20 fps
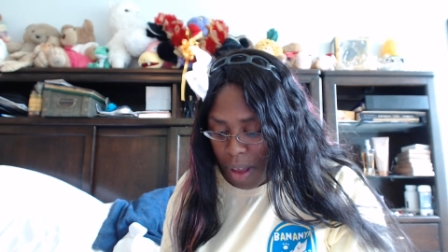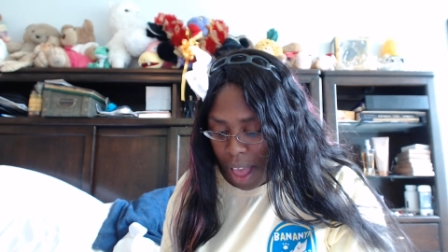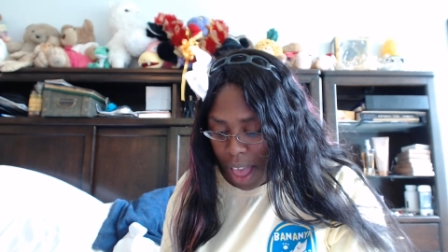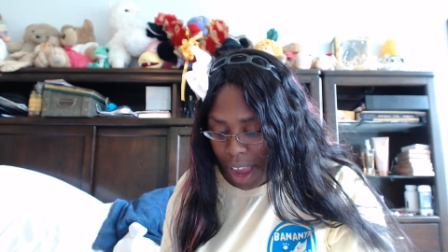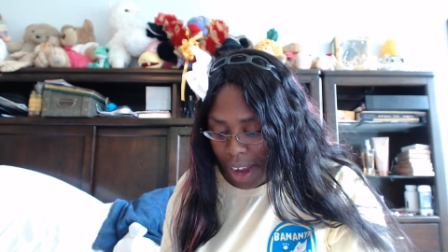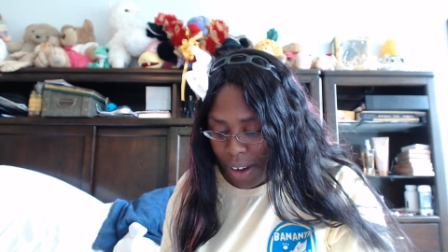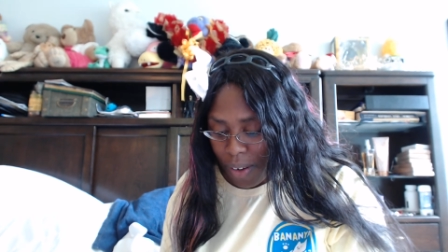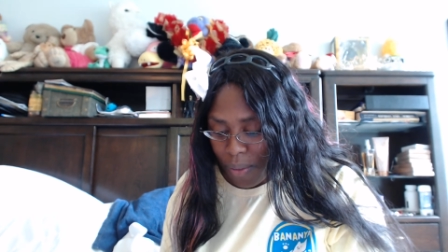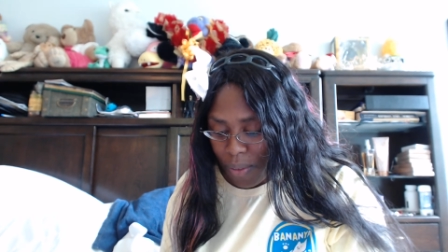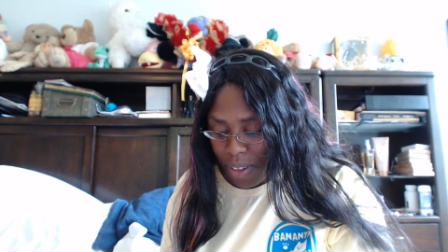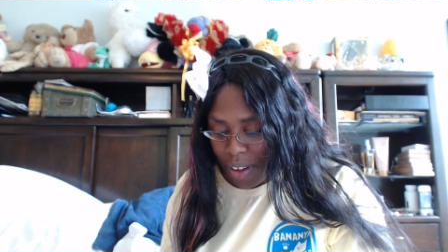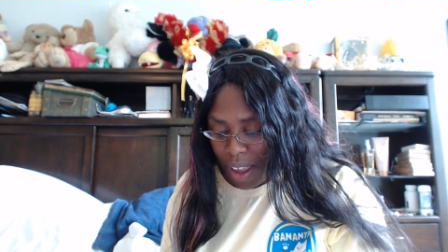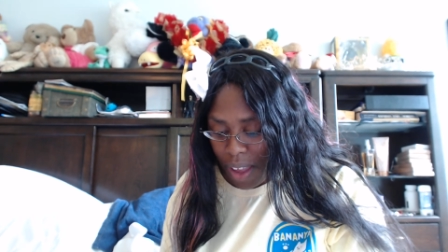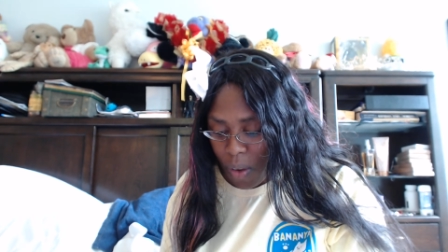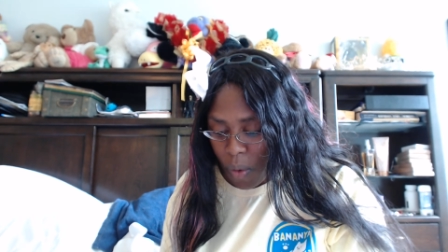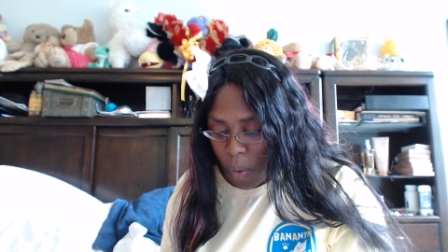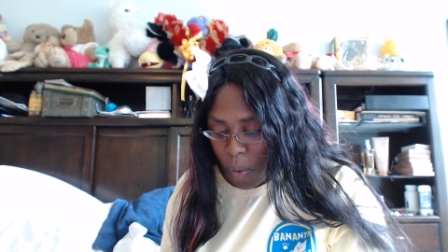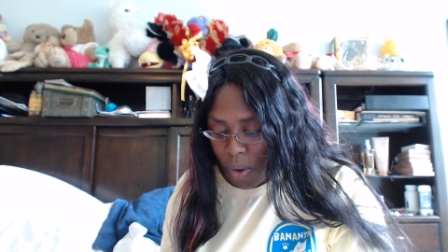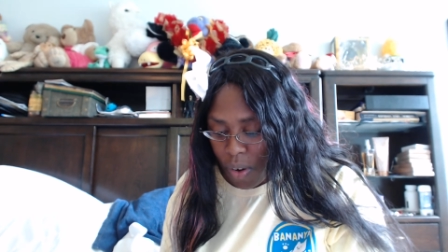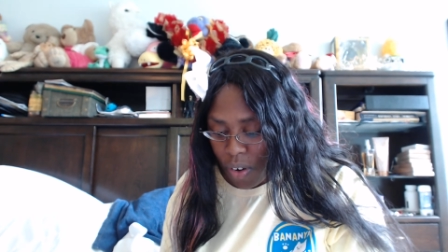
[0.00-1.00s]
I don't take
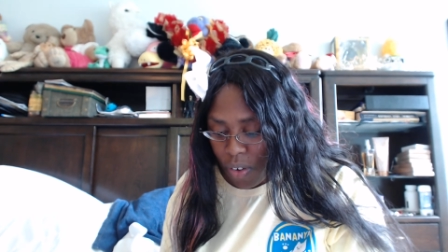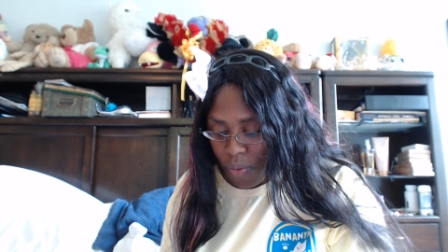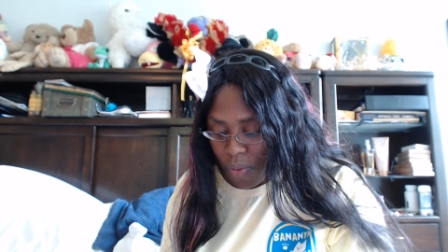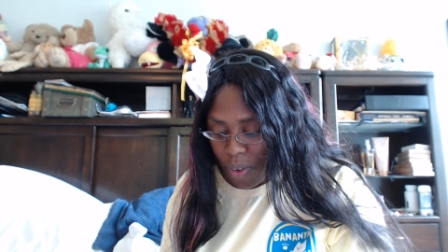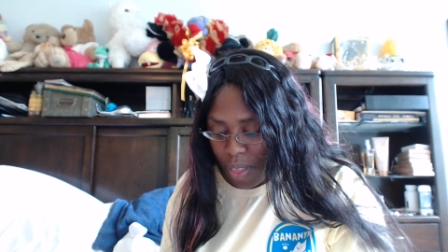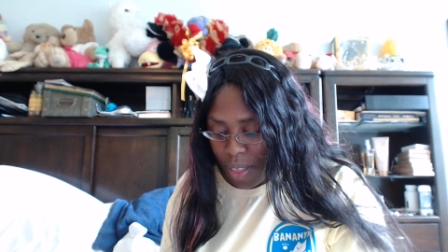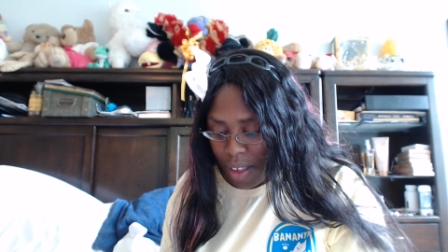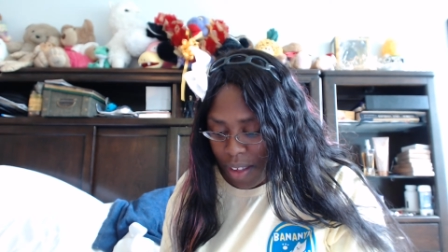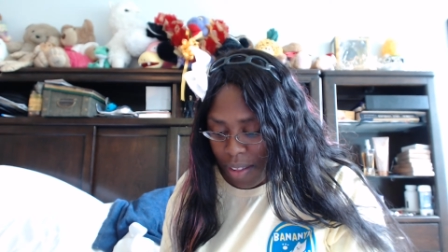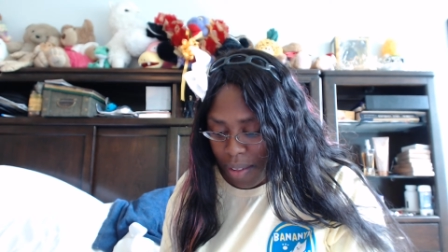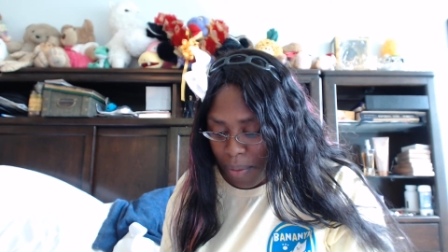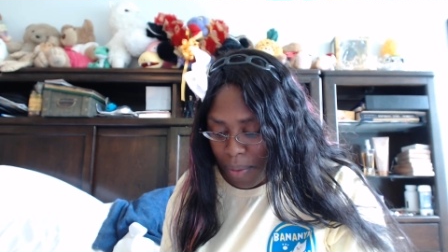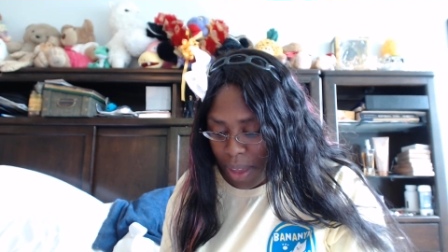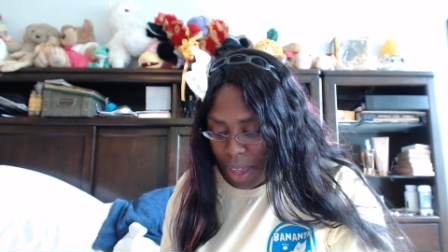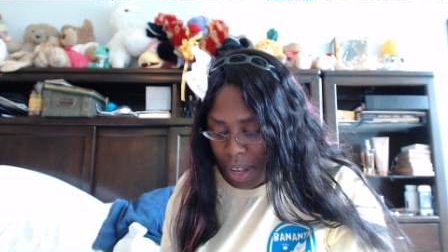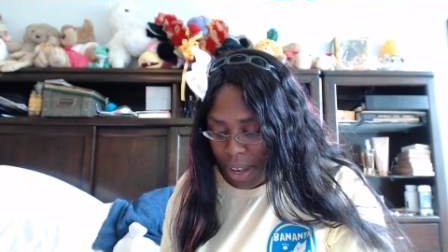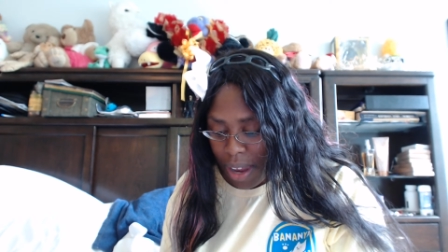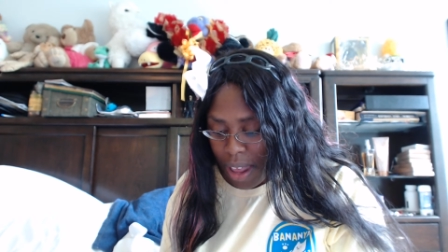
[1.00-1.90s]
orders for this one.